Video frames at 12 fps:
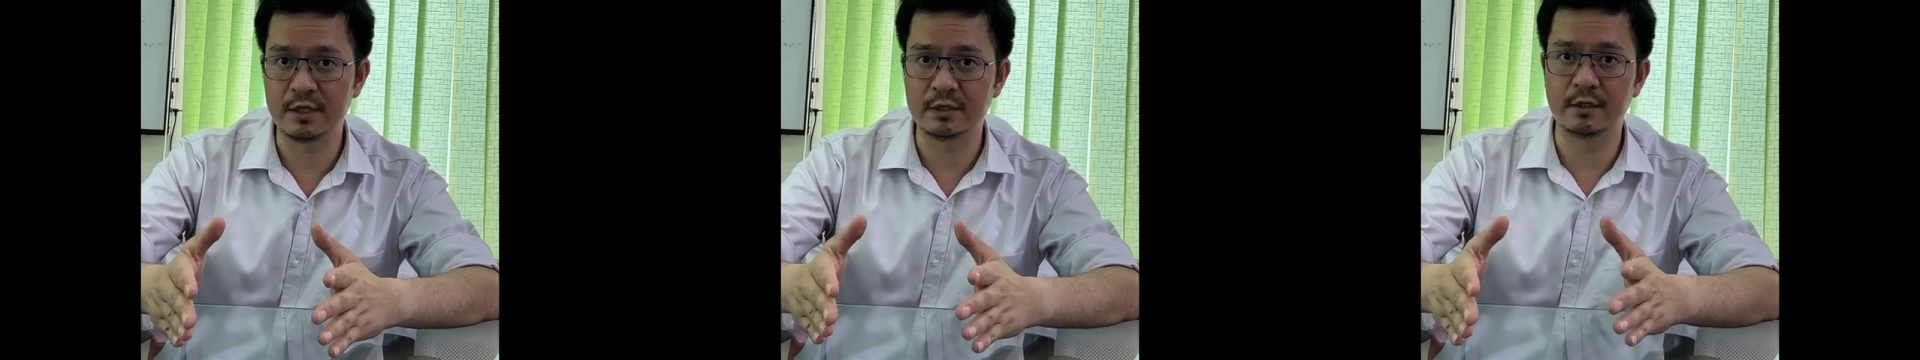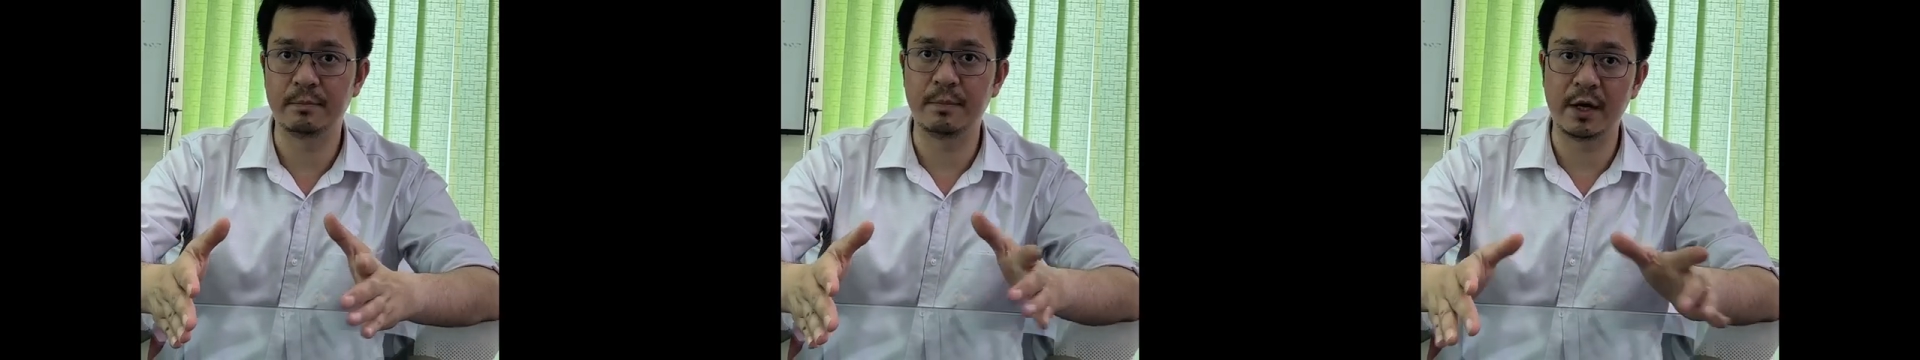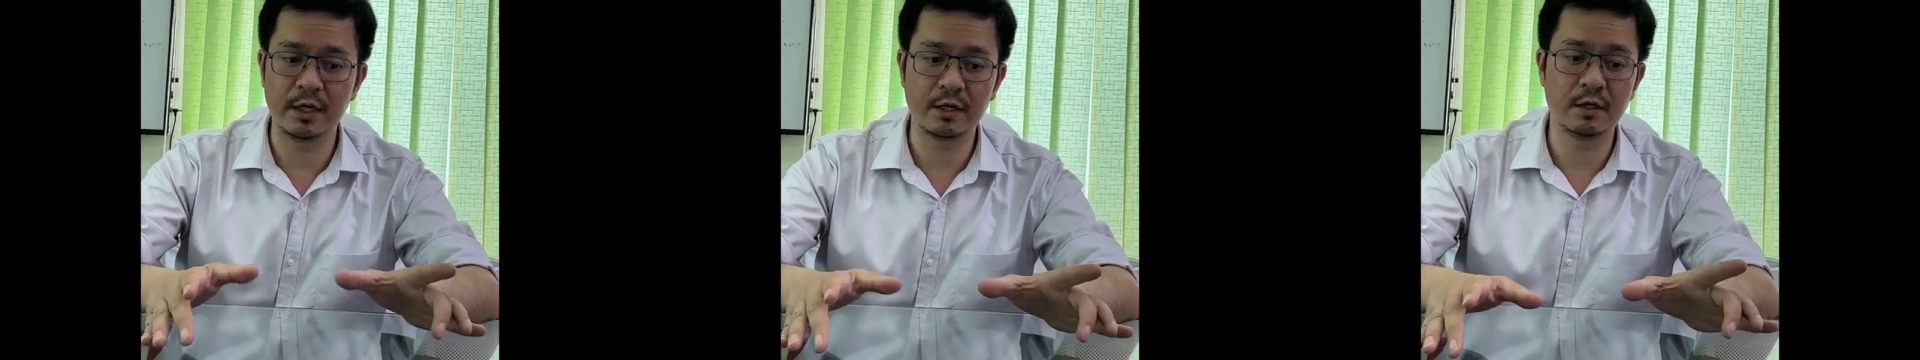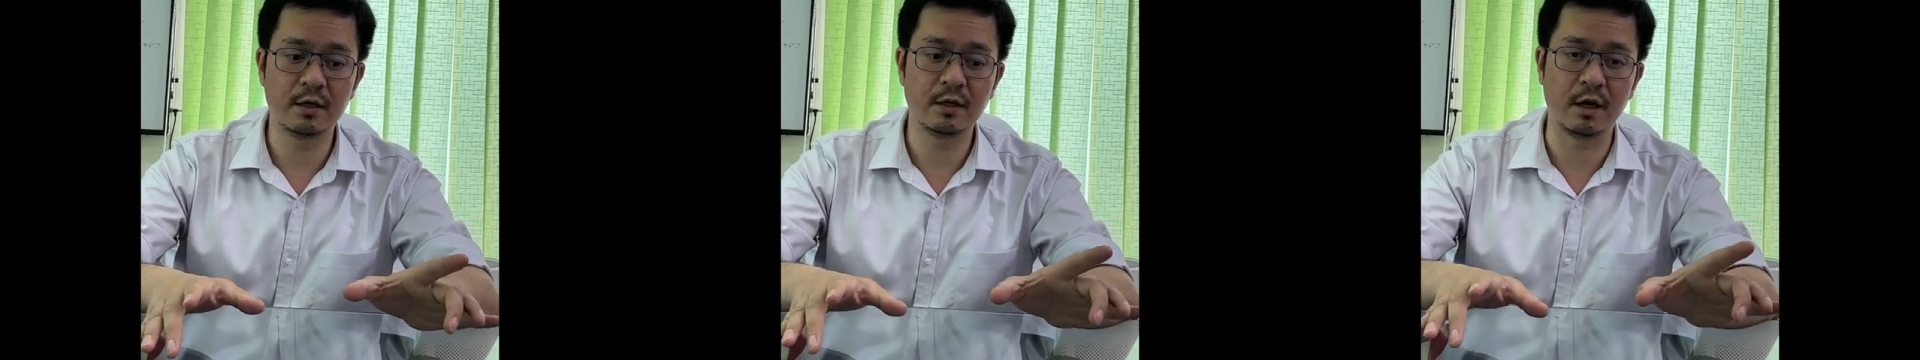is the
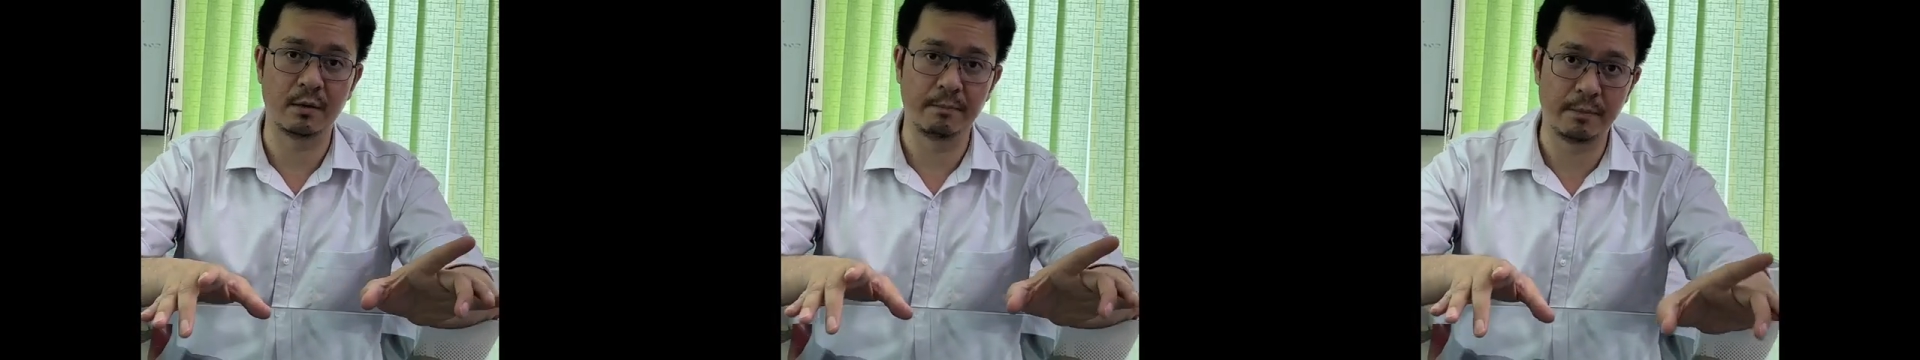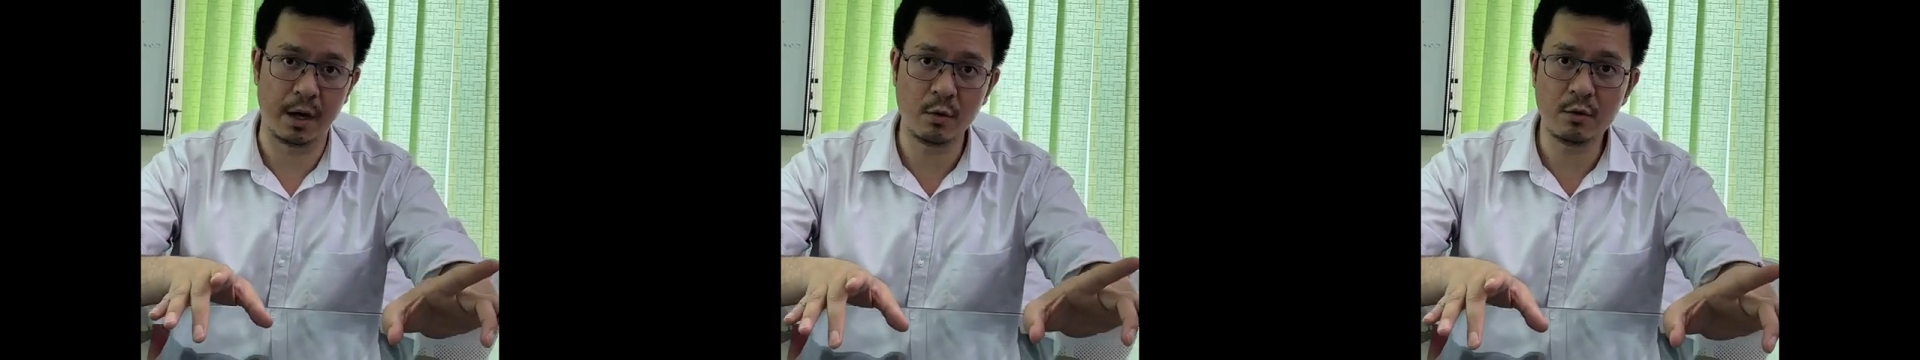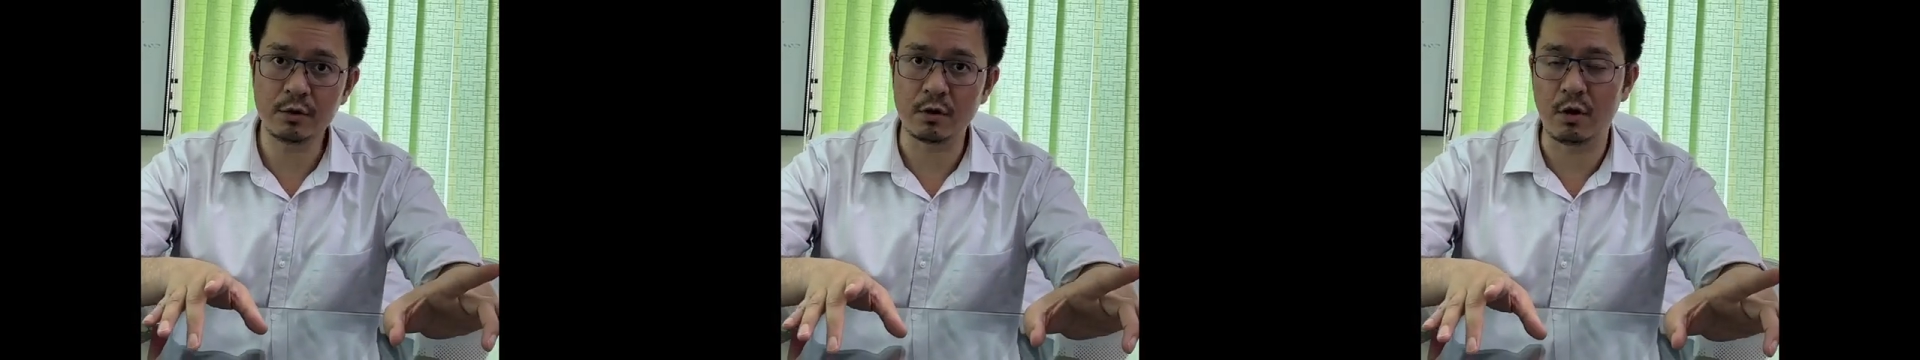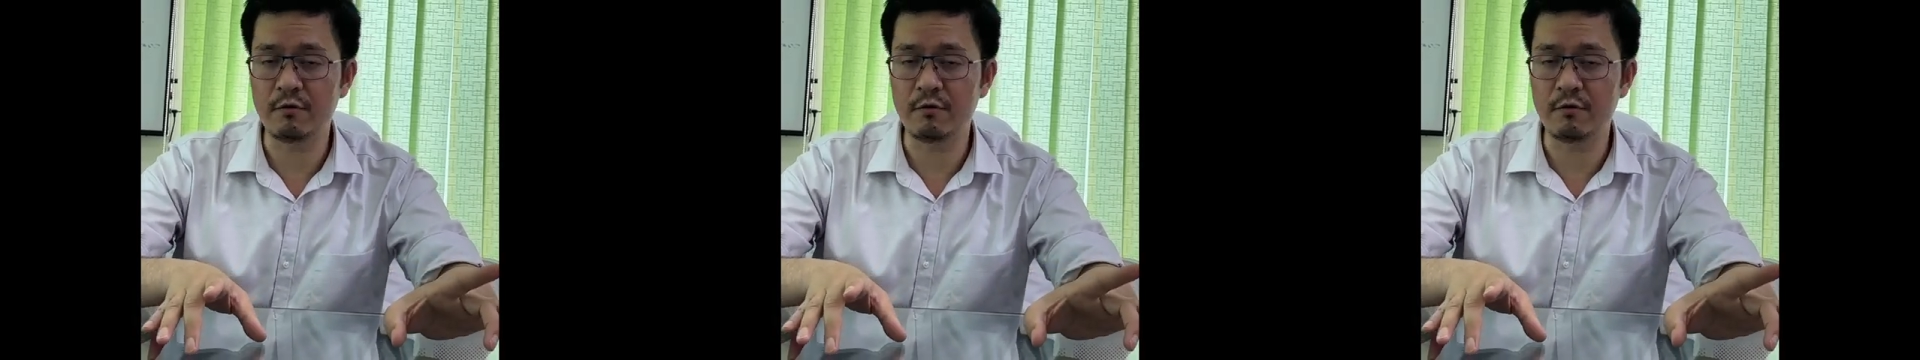particular compound